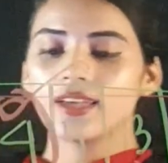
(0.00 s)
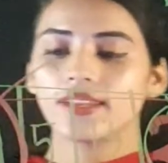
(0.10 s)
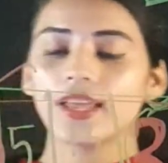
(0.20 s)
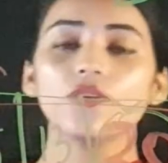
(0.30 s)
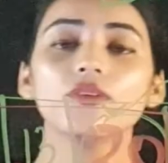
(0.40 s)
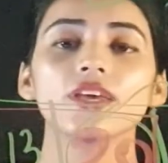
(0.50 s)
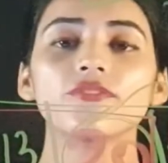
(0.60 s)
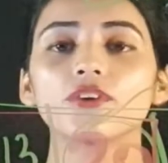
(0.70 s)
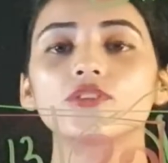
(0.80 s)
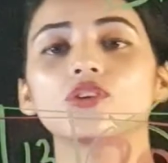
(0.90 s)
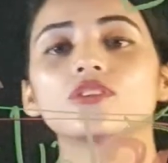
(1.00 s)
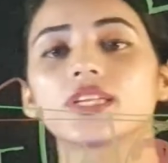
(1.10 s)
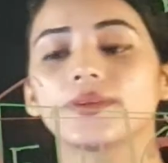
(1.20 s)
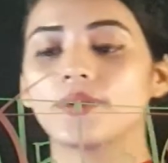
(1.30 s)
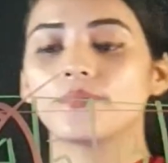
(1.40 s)
Now if you don't
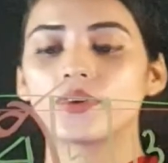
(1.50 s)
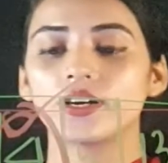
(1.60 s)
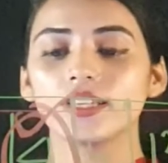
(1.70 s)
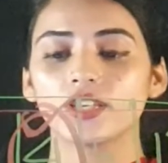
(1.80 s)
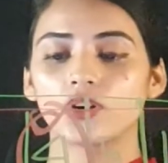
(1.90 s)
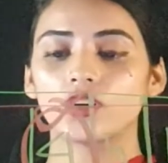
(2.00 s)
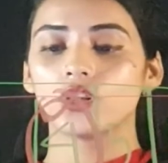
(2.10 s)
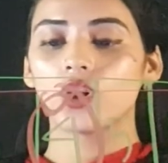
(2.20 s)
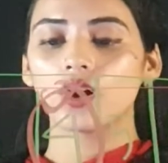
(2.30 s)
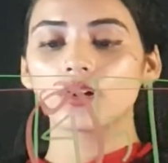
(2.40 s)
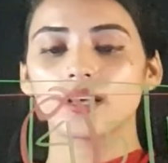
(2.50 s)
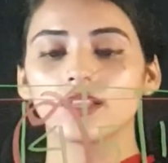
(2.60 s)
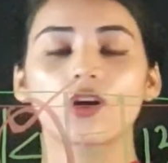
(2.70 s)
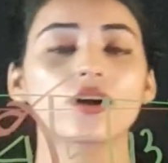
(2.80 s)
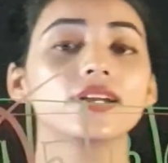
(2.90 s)
remember your
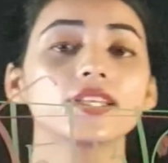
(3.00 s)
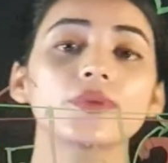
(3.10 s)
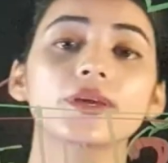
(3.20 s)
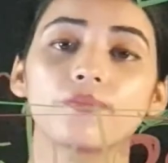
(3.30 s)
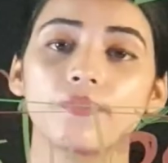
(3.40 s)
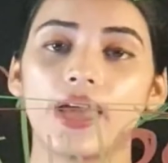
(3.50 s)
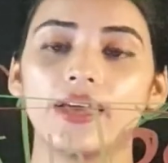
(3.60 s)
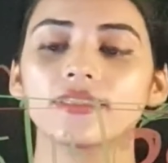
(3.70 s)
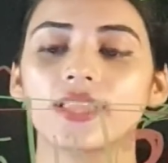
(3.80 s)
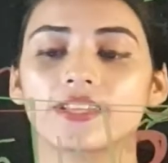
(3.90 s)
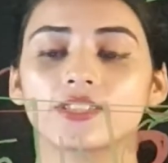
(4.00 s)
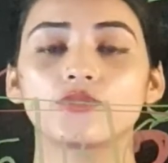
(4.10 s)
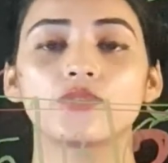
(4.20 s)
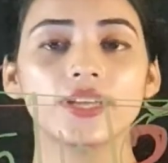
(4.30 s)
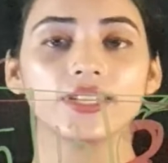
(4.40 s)
logarithmic math that
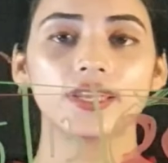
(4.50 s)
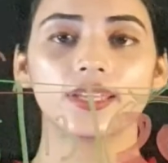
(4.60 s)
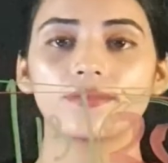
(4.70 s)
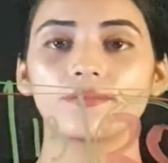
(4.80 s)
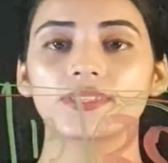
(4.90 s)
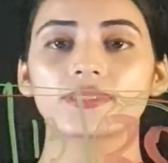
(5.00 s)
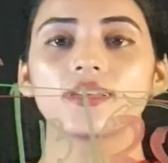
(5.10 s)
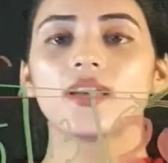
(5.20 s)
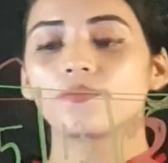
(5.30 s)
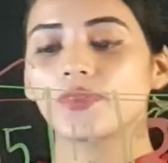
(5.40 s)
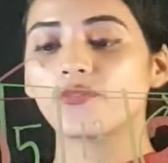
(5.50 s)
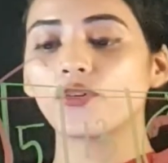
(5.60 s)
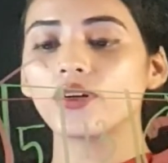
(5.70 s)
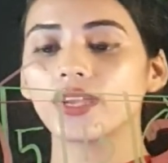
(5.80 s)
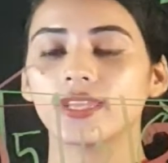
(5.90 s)
you read
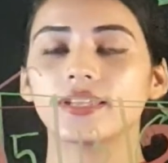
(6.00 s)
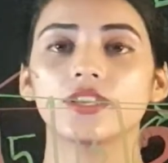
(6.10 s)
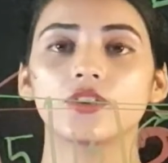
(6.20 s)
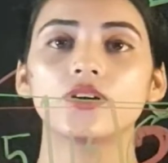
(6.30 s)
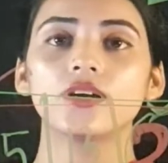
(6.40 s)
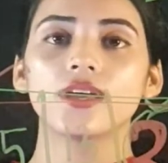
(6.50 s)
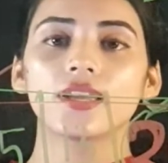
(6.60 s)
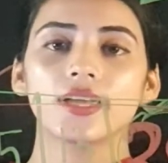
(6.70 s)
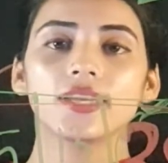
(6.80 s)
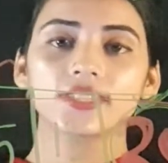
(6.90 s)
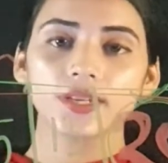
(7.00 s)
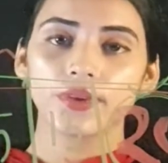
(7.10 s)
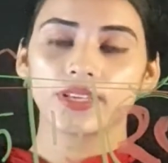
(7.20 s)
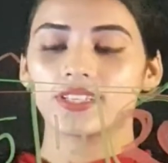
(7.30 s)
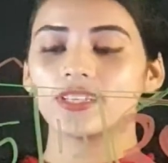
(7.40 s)
before in your
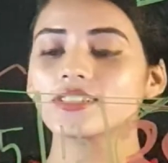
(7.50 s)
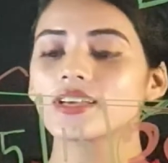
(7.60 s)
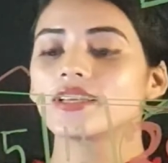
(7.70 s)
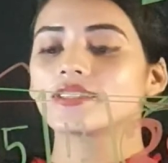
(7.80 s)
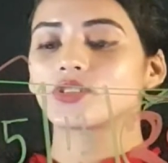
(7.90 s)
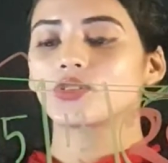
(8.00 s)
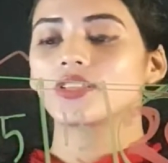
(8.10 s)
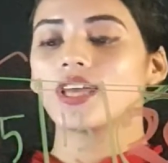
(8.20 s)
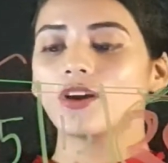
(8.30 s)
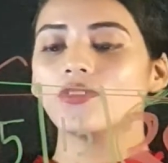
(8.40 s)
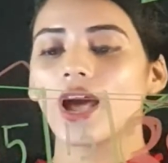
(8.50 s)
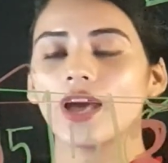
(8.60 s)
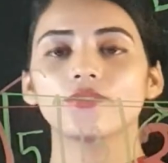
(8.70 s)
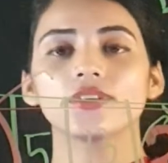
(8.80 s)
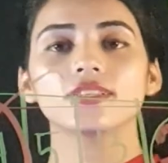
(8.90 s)
intermediate, so now
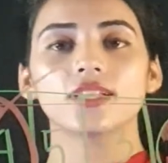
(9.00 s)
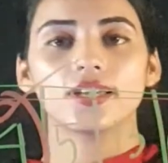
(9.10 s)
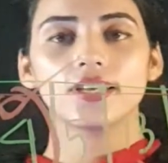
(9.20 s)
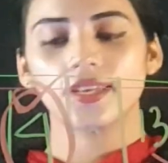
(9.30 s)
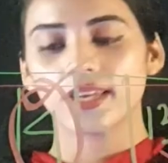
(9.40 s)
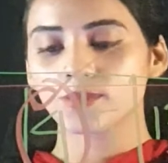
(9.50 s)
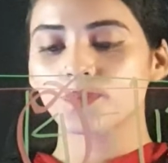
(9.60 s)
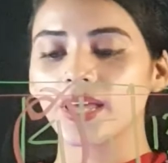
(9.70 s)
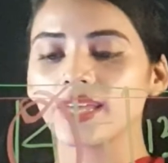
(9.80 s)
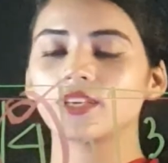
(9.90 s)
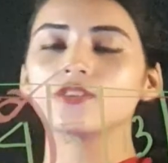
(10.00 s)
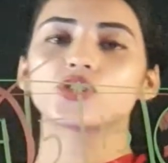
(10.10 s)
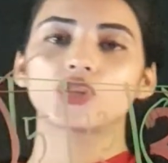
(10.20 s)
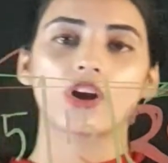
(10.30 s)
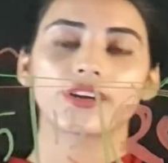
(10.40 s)
I will explain you
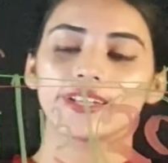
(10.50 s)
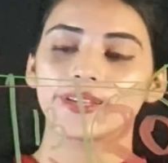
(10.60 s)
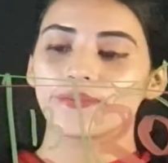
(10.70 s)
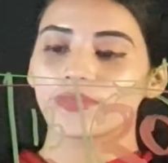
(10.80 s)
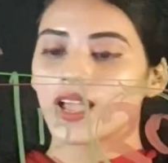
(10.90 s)
shortly.